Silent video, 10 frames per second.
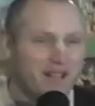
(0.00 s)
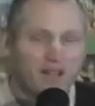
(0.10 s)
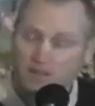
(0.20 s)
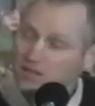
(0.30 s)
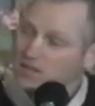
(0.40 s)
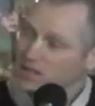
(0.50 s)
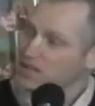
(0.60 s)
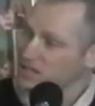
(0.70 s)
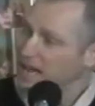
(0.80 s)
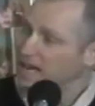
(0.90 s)
And just in
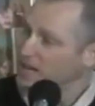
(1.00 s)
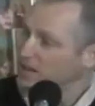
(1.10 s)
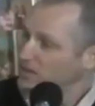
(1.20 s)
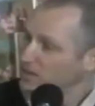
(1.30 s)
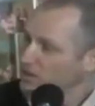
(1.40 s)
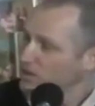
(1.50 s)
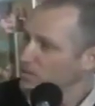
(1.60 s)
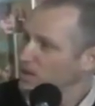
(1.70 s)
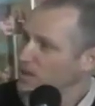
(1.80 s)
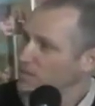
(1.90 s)
a second, you
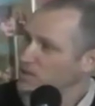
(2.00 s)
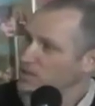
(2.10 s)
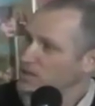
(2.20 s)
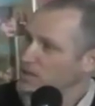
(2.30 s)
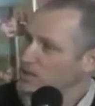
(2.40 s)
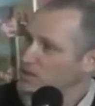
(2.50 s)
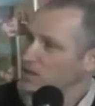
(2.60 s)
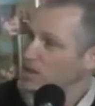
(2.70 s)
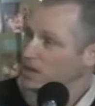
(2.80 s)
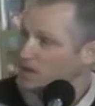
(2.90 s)
can become
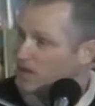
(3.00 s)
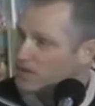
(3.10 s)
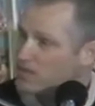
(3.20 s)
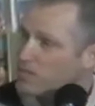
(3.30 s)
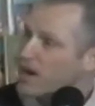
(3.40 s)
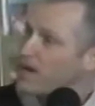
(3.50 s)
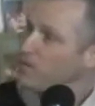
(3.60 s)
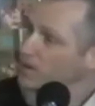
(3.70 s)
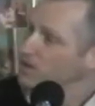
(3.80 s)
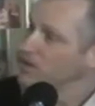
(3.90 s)

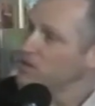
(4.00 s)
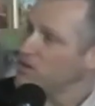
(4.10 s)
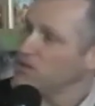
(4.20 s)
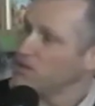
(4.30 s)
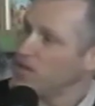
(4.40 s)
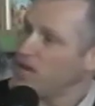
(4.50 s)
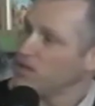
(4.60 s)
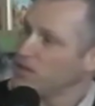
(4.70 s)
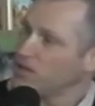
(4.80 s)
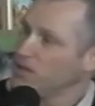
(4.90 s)
inspired by good
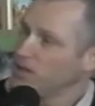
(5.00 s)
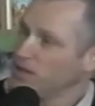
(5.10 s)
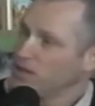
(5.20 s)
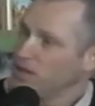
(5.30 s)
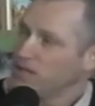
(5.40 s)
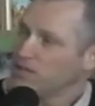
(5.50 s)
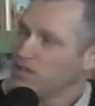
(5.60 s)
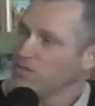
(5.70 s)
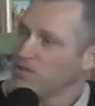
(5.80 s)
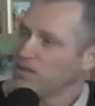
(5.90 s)
association. And
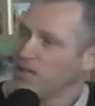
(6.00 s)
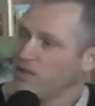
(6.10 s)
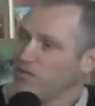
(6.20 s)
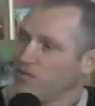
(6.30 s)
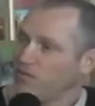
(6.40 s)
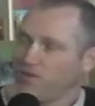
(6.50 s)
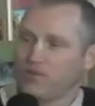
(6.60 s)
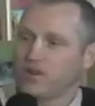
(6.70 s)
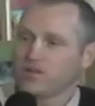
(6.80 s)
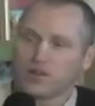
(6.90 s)
similarly, if
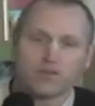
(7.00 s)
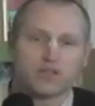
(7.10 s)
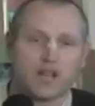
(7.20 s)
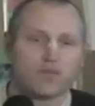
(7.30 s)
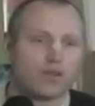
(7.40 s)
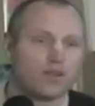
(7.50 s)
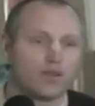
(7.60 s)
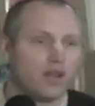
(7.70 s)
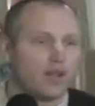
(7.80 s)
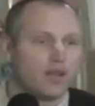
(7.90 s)
we associate
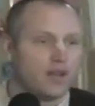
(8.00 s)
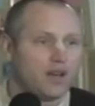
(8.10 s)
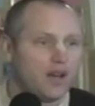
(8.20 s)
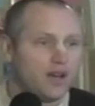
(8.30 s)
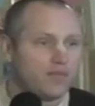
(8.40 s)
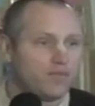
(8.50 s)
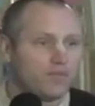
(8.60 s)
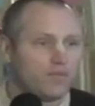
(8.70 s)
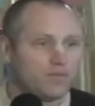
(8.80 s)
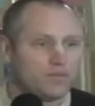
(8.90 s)
with
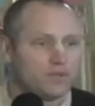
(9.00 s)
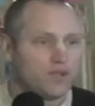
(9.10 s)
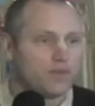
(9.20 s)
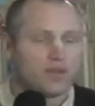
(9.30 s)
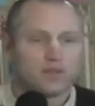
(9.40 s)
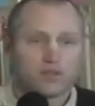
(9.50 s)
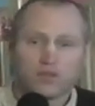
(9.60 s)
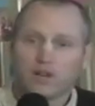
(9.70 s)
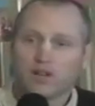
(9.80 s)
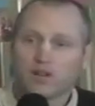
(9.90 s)
somebody who's
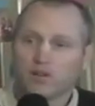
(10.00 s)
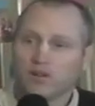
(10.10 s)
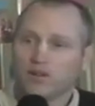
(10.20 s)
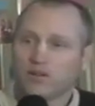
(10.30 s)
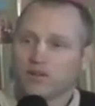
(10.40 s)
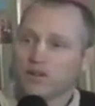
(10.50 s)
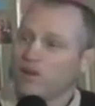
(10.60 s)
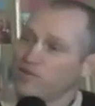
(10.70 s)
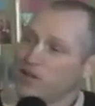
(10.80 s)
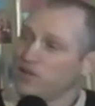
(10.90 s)
critical or
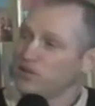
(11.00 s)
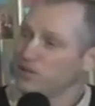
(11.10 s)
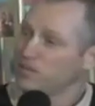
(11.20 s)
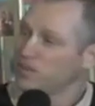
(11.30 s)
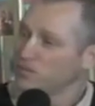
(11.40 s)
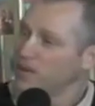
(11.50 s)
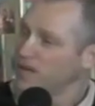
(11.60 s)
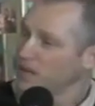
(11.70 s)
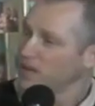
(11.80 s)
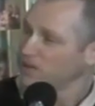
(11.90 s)
a victim or
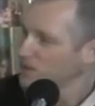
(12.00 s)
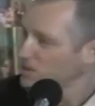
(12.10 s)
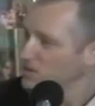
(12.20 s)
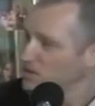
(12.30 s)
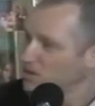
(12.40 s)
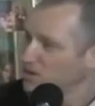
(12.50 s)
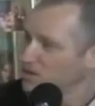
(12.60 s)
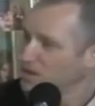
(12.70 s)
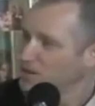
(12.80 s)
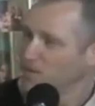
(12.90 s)
making excuses all
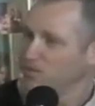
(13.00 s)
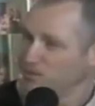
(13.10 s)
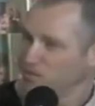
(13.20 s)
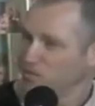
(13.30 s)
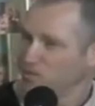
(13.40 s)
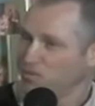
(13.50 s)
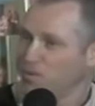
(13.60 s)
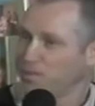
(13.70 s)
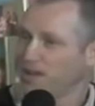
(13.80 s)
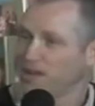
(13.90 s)
the time, then
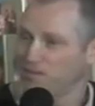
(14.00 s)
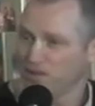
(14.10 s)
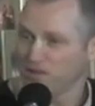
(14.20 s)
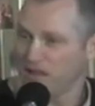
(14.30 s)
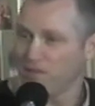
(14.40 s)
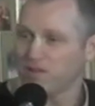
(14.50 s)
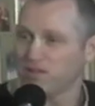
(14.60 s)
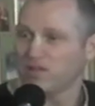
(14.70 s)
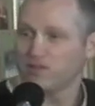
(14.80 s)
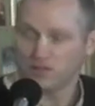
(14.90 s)
we'll pick up those
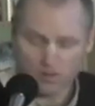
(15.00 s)
habits too.